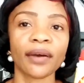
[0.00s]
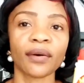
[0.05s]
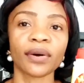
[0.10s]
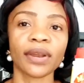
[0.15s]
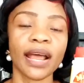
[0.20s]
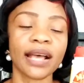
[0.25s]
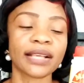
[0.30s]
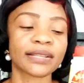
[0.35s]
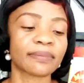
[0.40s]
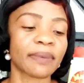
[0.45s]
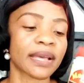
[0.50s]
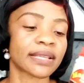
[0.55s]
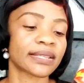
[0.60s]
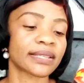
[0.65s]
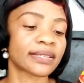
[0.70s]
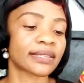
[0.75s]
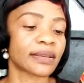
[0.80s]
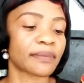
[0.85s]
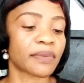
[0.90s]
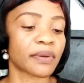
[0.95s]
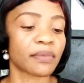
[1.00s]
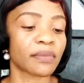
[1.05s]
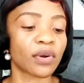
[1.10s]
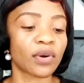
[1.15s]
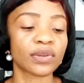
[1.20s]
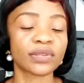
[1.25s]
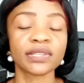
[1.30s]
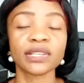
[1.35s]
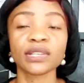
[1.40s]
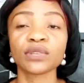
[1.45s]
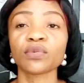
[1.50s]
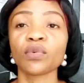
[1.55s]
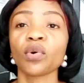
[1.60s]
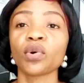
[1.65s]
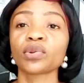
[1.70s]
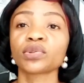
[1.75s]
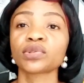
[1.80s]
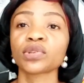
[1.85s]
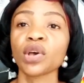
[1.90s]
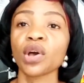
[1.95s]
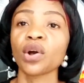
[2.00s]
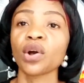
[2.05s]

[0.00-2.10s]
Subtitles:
other spices separate, because this one